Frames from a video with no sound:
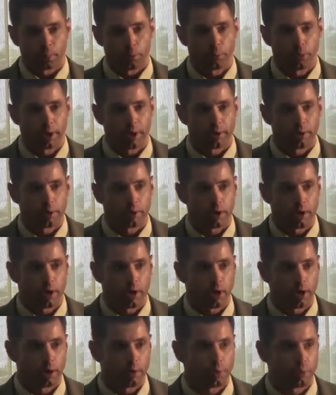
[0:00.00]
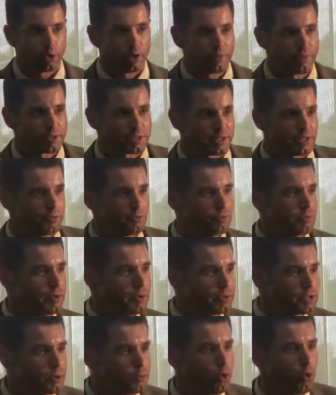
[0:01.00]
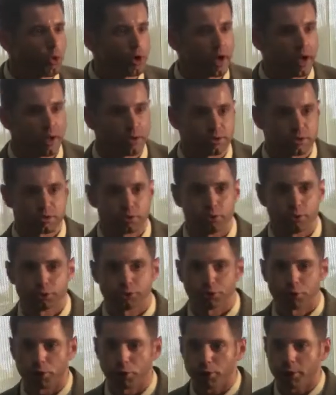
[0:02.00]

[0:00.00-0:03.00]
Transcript: but we have this invisible Constitution